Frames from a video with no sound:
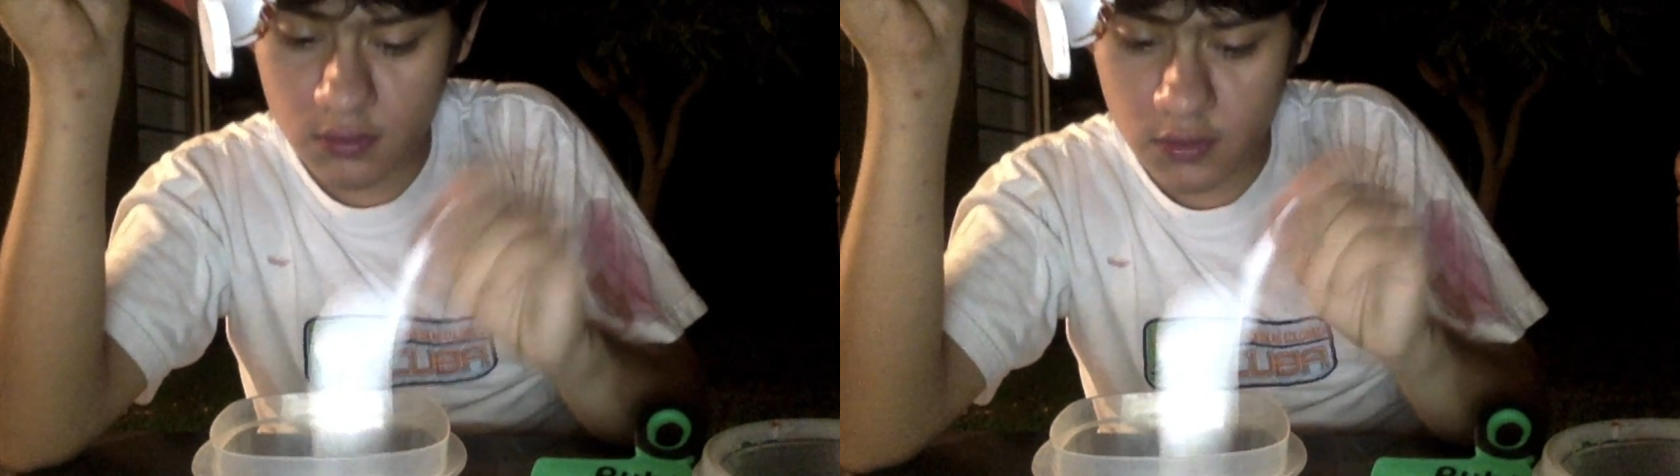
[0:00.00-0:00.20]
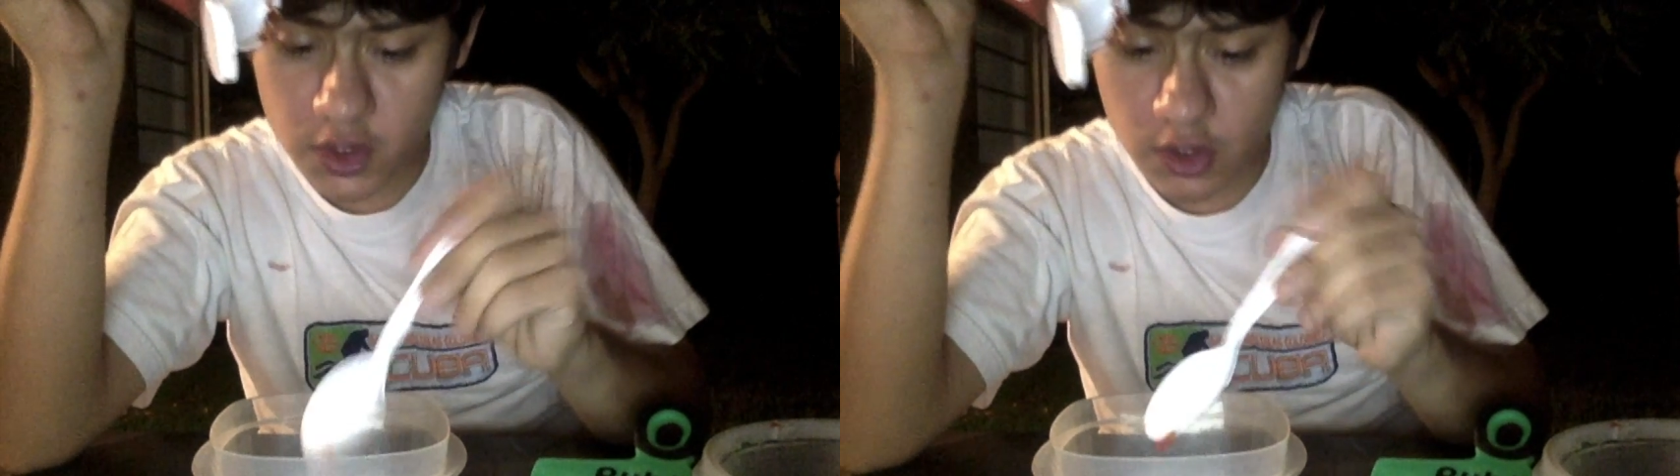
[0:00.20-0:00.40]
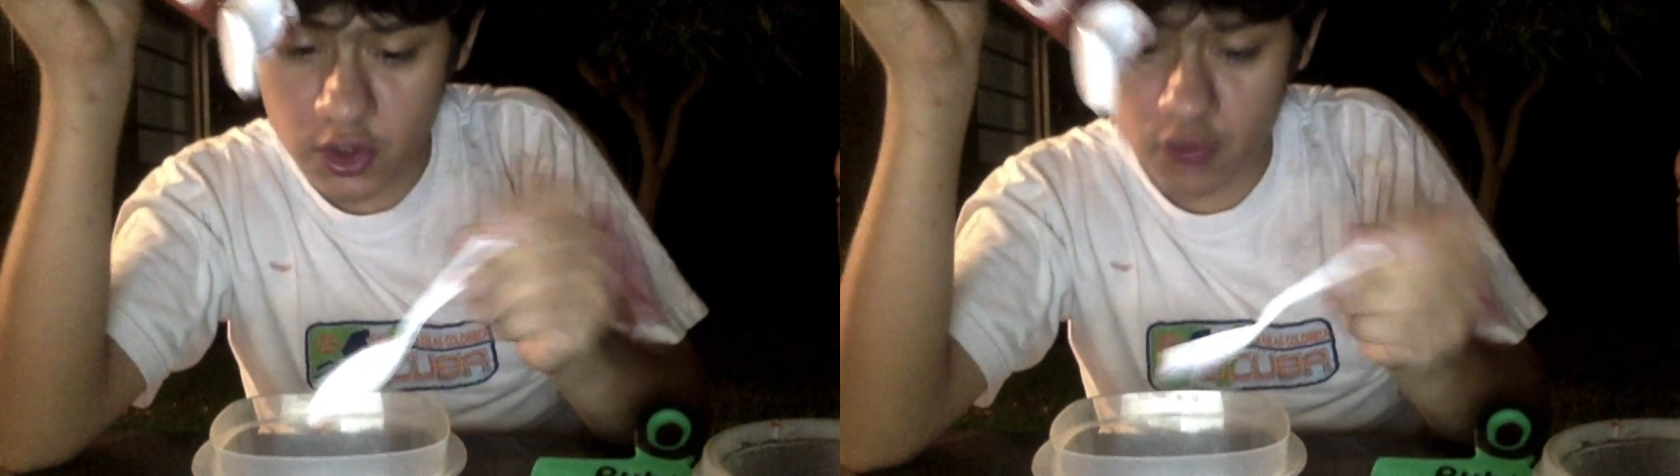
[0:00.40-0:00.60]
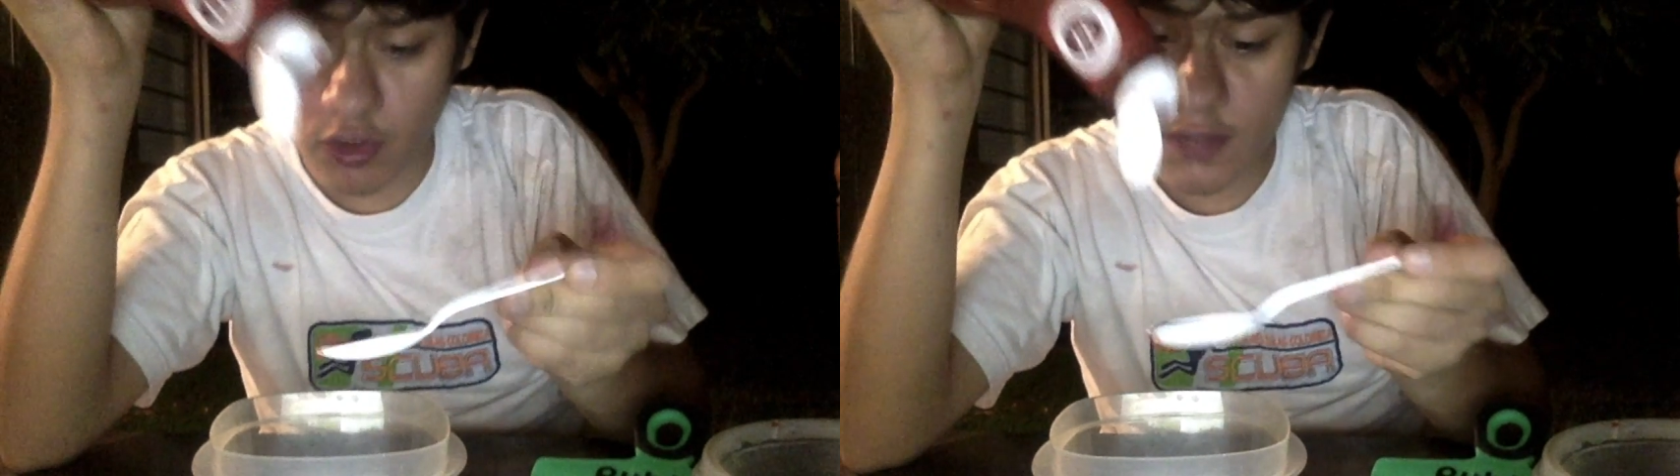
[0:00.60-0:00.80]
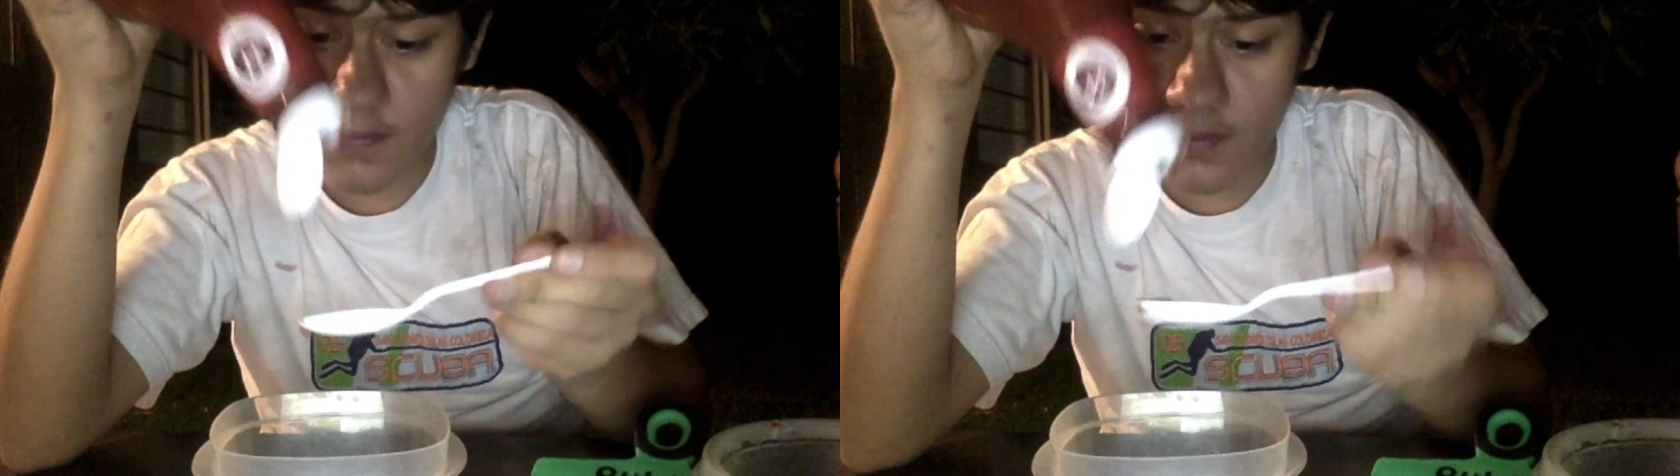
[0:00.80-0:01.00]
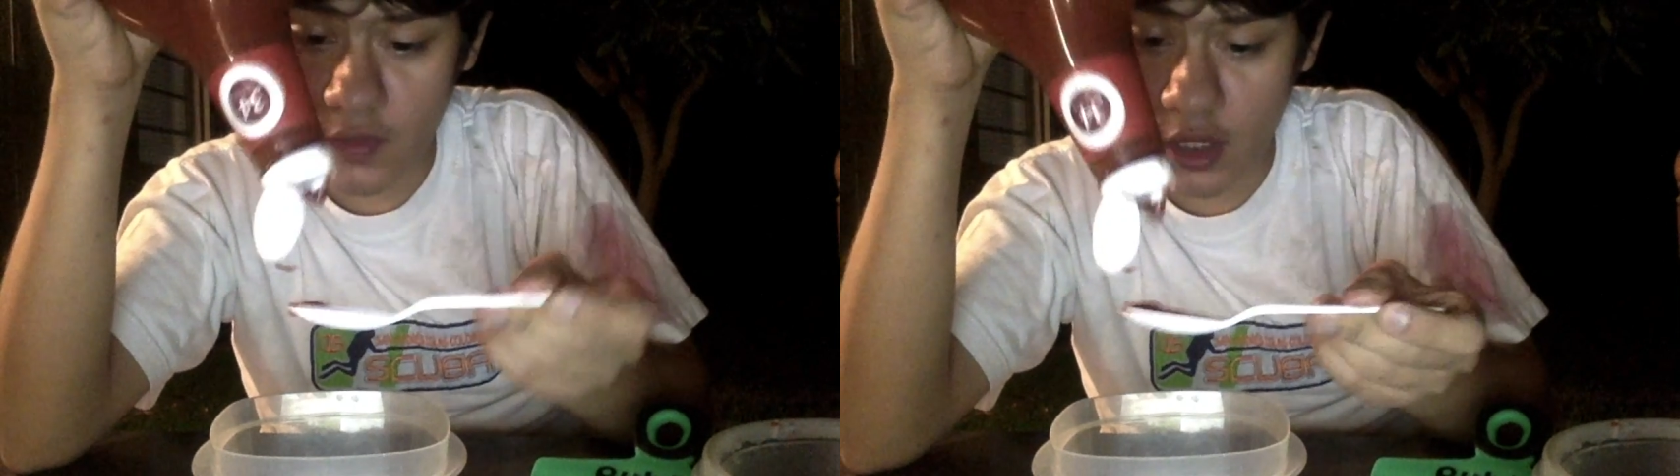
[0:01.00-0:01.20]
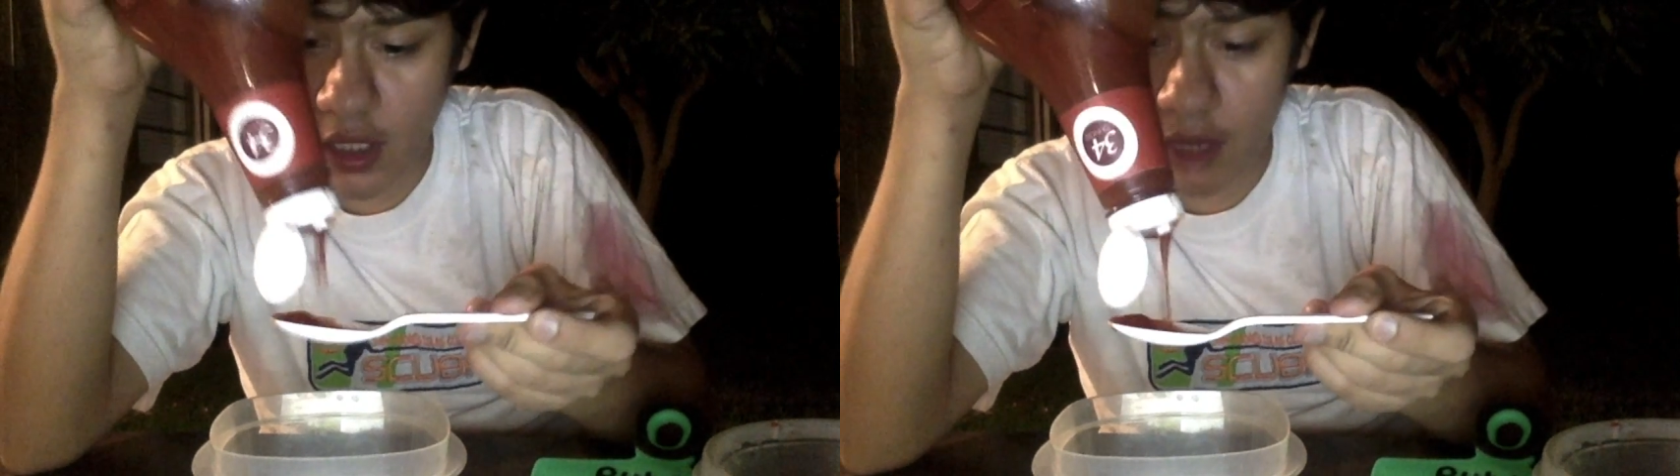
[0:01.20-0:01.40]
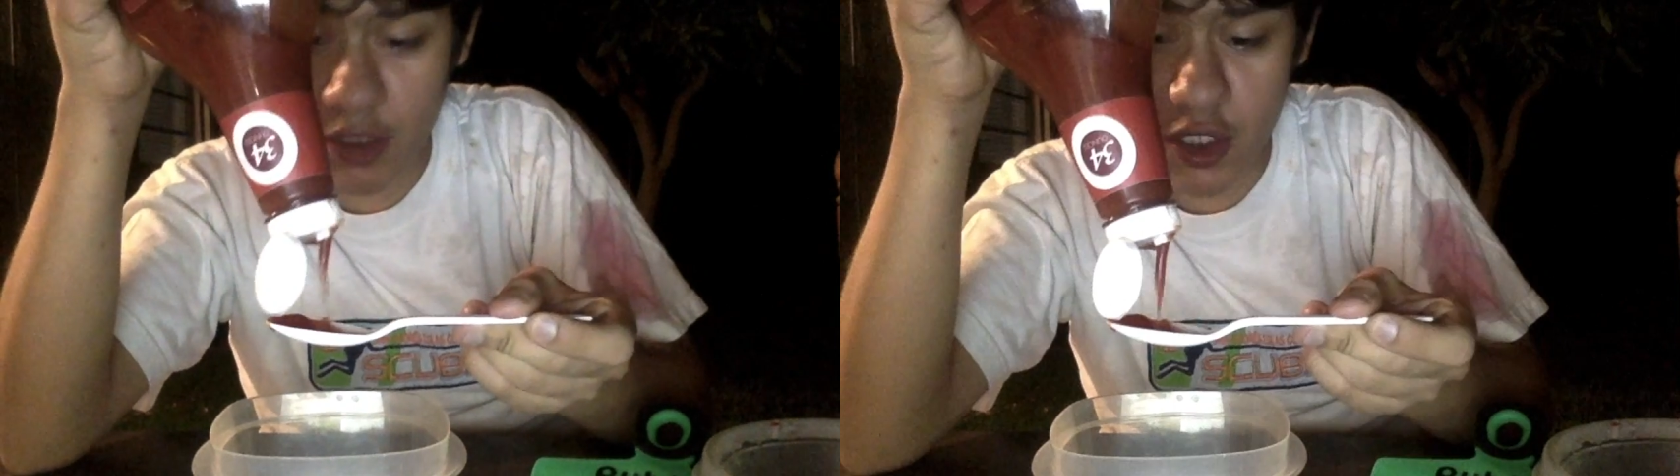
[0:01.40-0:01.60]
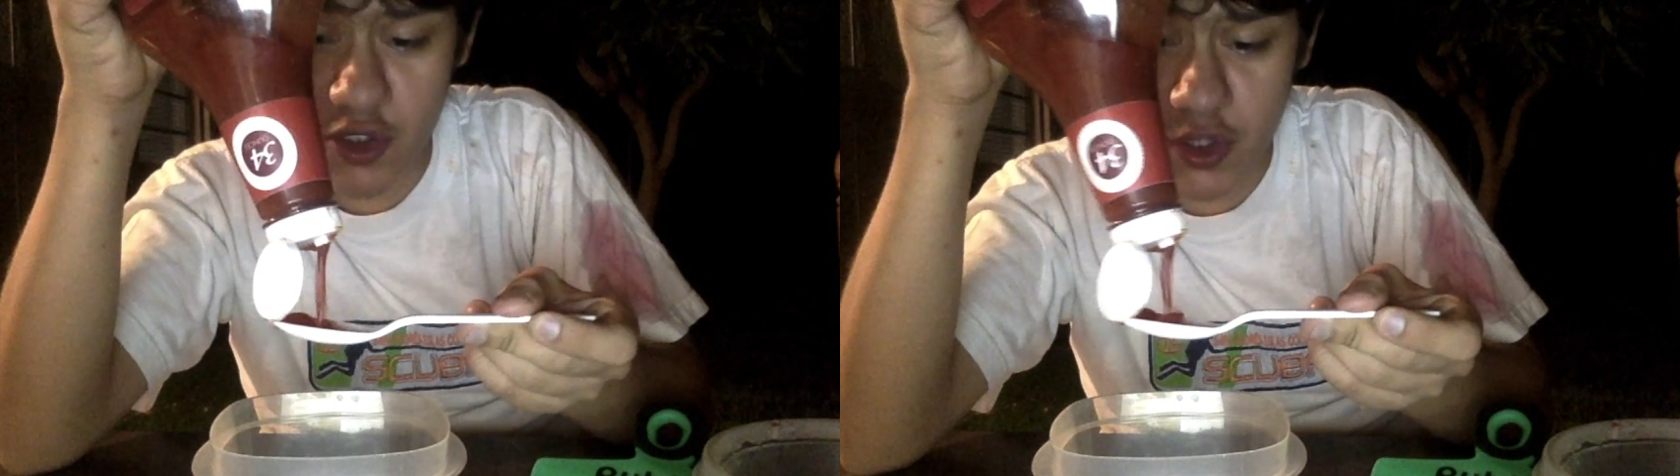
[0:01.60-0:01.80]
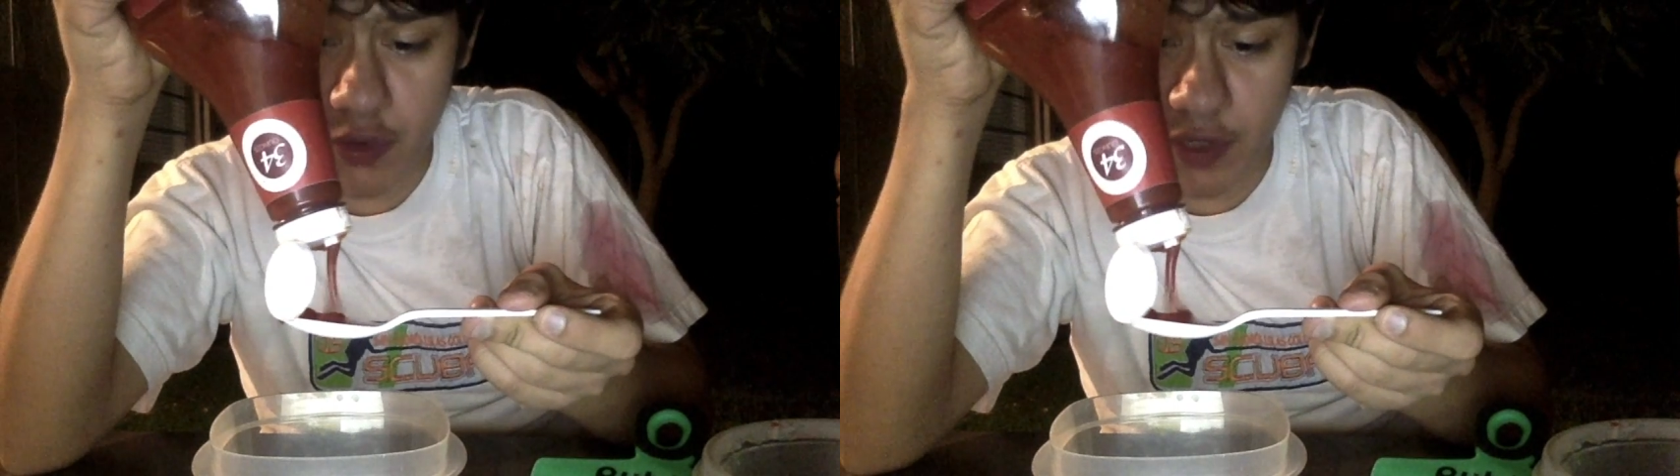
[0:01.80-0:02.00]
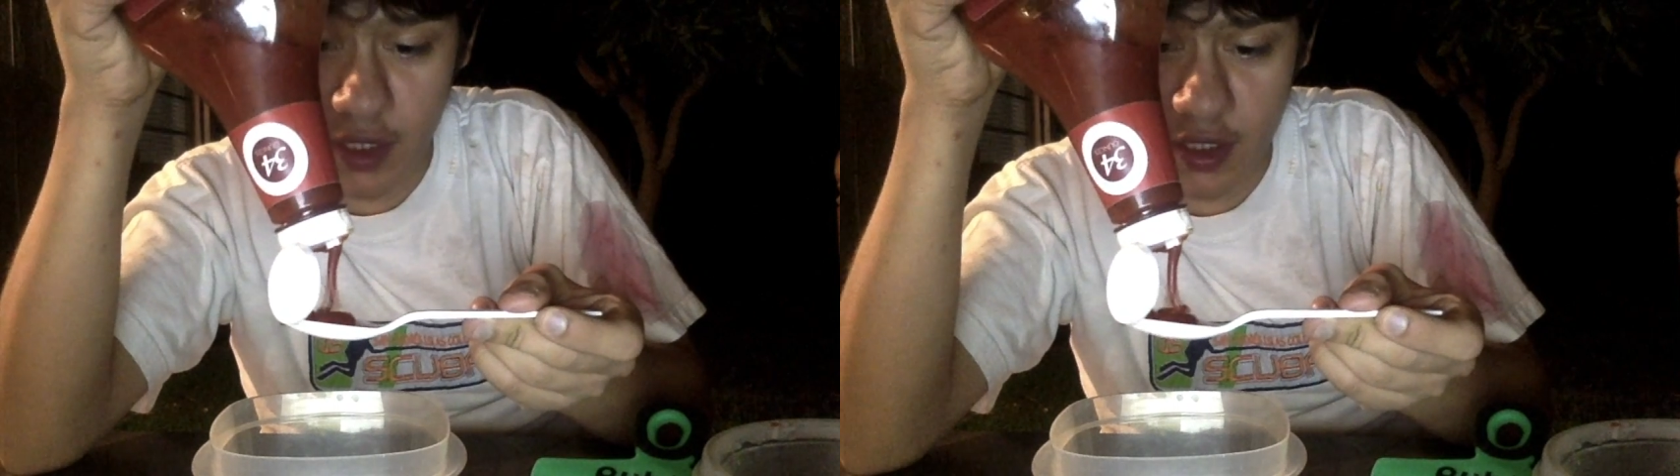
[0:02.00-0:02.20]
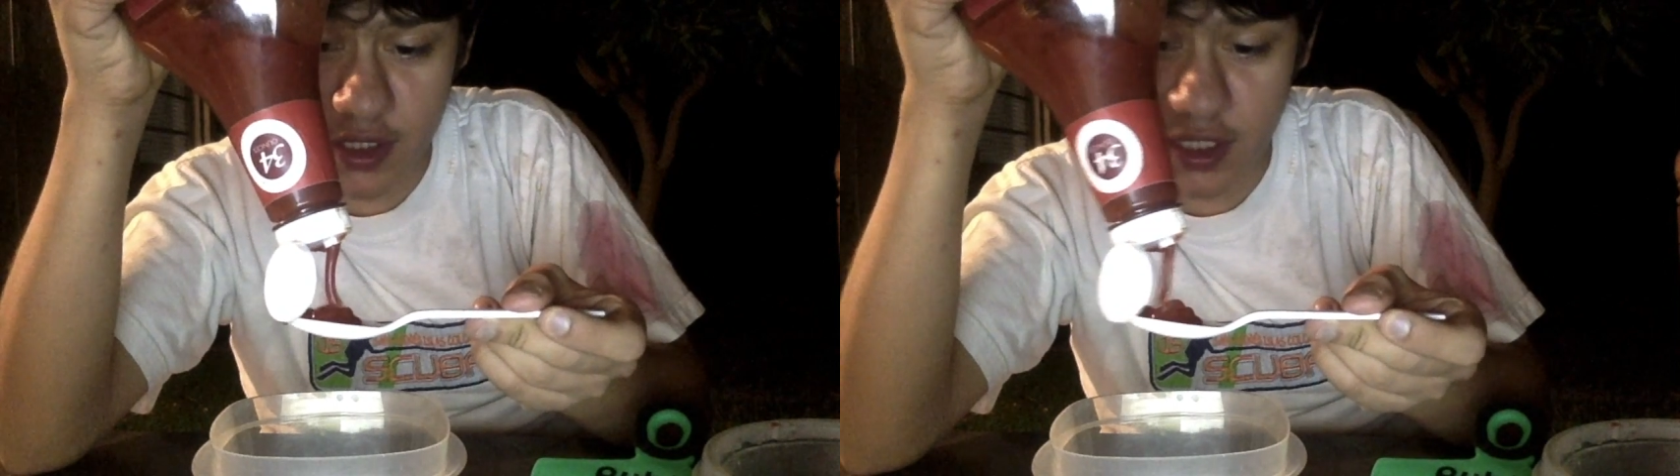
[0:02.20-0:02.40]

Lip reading: So there's 1. I'm going to use 3 because,